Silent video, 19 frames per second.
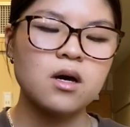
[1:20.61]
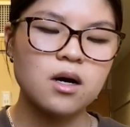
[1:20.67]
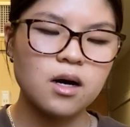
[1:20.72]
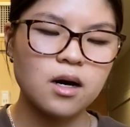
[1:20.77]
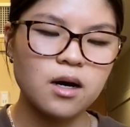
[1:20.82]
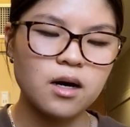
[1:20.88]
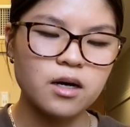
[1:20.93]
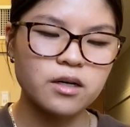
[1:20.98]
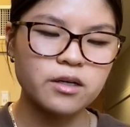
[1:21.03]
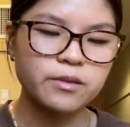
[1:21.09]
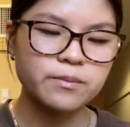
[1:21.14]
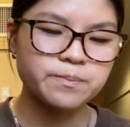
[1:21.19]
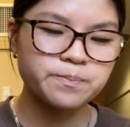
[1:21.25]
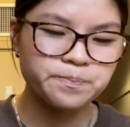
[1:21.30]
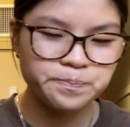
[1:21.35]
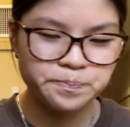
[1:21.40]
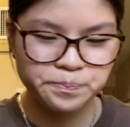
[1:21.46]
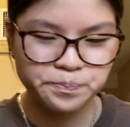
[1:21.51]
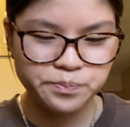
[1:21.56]
Um,
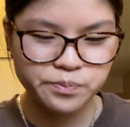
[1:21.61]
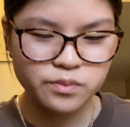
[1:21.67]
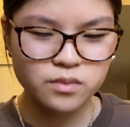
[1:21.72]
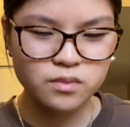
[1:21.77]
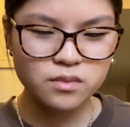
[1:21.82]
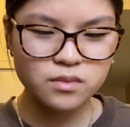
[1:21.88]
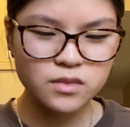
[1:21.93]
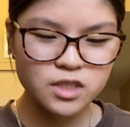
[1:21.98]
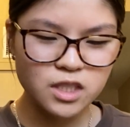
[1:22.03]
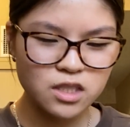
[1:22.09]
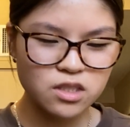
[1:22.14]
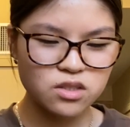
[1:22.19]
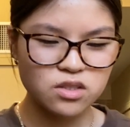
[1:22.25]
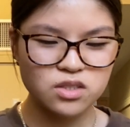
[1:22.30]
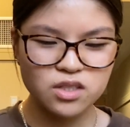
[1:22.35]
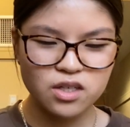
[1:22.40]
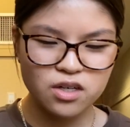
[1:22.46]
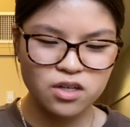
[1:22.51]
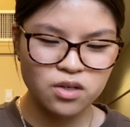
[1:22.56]

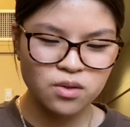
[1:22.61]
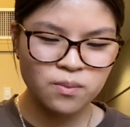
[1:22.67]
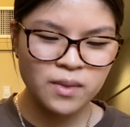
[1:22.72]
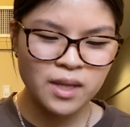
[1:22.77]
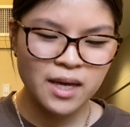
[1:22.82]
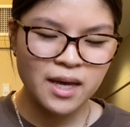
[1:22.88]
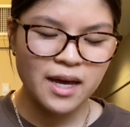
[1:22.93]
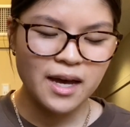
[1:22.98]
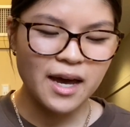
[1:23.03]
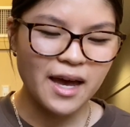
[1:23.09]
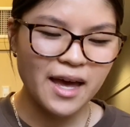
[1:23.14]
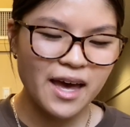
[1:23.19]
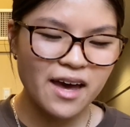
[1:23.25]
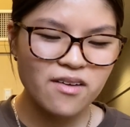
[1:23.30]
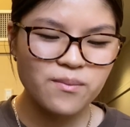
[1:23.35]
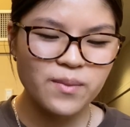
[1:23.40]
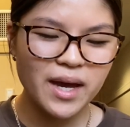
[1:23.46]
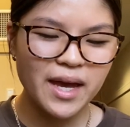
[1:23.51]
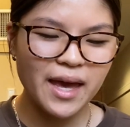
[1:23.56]
so I have
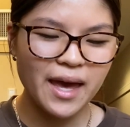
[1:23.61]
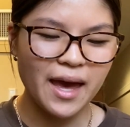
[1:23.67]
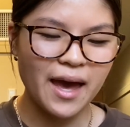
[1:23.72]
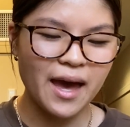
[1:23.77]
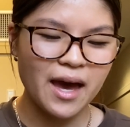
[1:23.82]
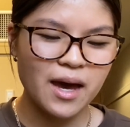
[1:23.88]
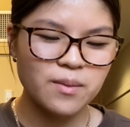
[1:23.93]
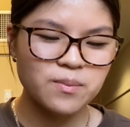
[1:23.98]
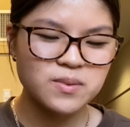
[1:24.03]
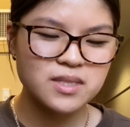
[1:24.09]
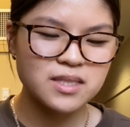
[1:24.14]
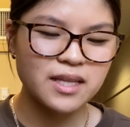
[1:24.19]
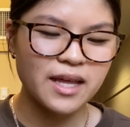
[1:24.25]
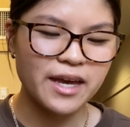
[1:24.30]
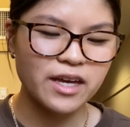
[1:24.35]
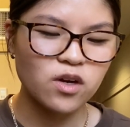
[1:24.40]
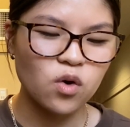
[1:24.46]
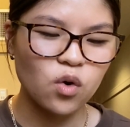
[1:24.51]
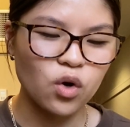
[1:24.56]
my apps
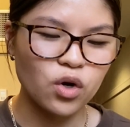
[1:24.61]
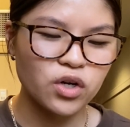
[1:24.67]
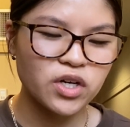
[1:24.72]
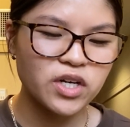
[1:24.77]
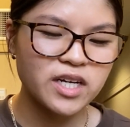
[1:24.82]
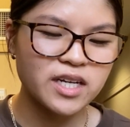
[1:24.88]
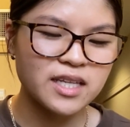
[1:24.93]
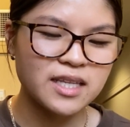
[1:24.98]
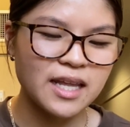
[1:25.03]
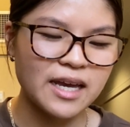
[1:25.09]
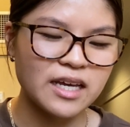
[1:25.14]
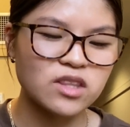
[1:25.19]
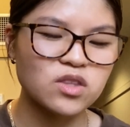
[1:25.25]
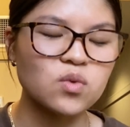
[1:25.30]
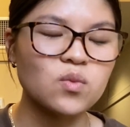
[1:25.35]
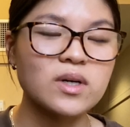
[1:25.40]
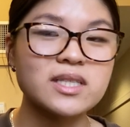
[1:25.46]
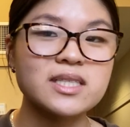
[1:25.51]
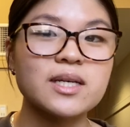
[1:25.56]
like ordered in like the
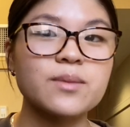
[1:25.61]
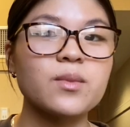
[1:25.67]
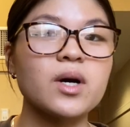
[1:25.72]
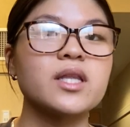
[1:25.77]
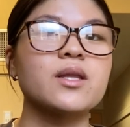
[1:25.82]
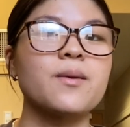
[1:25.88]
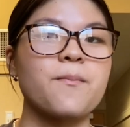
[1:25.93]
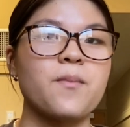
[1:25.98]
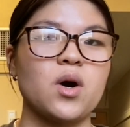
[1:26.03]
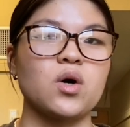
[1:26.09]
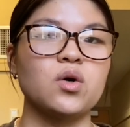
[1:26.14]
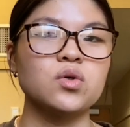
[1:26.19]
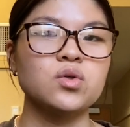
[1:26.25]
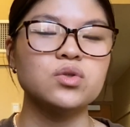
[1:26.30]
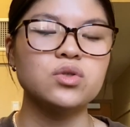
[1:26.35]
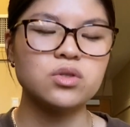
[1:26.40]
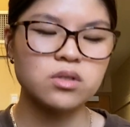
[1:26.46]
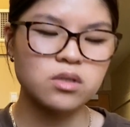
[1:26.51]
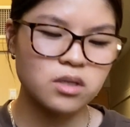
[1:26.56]
ones I'm on the
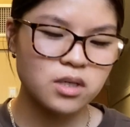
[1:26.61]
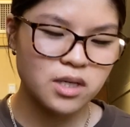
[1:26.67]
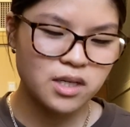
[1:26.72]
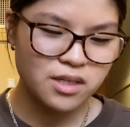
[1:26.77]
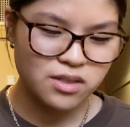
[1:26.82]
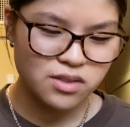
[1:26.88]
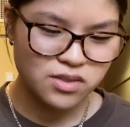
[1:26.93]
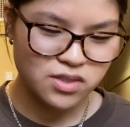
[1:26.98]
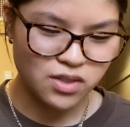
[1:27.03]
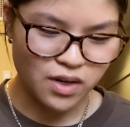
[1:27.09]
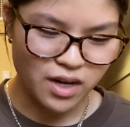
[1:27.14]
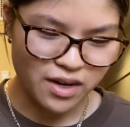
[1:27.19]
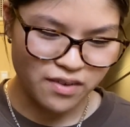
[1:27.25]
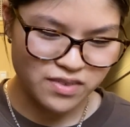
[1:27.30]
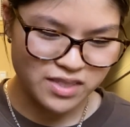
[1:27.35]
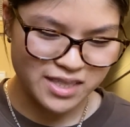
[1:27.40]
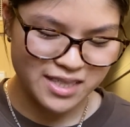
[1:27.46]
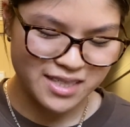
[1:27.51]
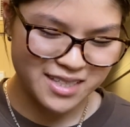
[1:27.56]
most. So
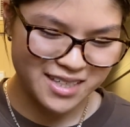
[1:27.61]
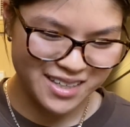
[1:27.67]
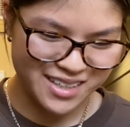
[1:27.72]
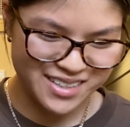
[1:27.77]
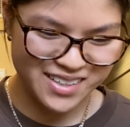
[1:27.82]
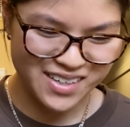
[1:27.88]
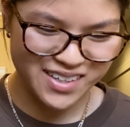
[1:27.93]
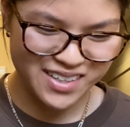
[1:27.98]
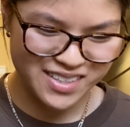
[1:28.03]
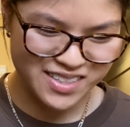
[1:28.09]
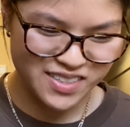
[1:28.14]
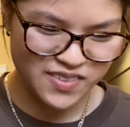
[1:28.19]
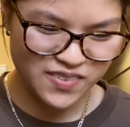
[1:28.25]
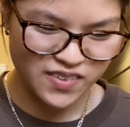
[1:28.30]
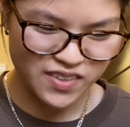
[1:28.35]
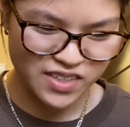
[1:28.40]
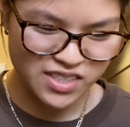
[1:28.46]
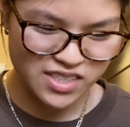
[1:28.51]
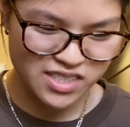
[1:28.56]
obviously TikTok is
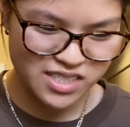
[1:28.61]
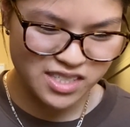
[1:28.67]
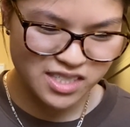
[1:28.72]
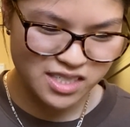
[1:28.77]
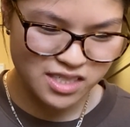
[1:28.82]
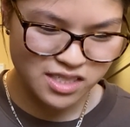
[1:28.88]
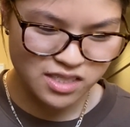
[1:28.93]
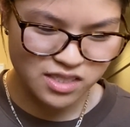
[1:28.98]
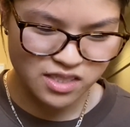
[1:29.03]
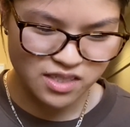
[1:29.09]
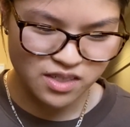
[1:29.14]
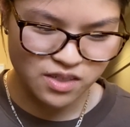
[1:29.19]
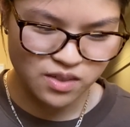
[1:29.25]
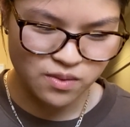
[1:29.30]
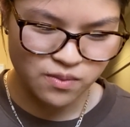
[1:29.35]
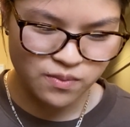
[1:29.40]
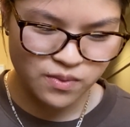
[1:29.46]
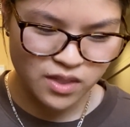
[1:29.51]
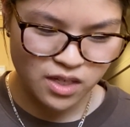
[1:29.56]
first, so
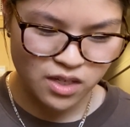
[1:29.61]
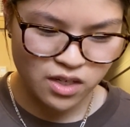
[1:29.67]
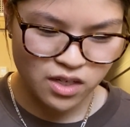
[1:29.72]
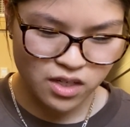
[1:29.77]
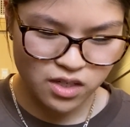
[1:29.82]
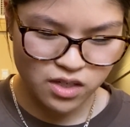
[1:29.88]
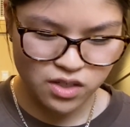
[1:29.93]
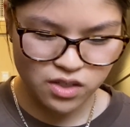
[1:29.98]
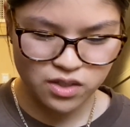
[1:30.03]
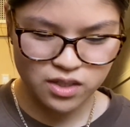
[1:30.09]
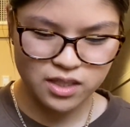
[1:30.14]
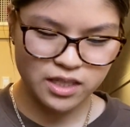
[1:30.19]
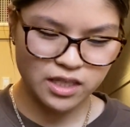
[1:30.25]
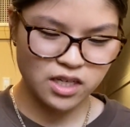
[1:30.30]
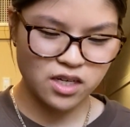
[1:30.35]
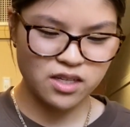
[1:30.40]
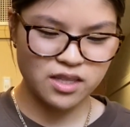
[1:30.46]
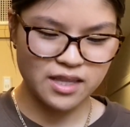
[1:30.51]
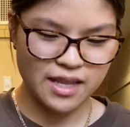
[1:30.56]
I'll click
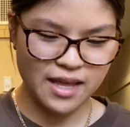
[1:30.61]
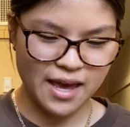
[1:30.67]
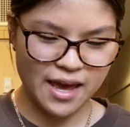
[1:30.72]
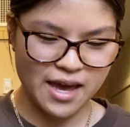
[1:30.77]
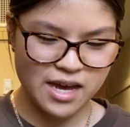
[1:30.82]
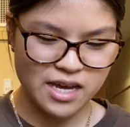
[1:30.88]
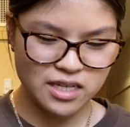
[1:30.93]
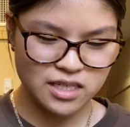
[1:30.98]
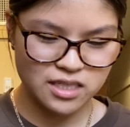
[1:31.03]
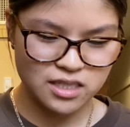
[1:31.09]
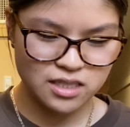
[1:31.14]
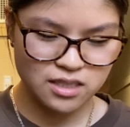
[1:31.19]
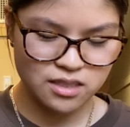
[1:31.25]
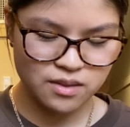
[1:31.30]
on that.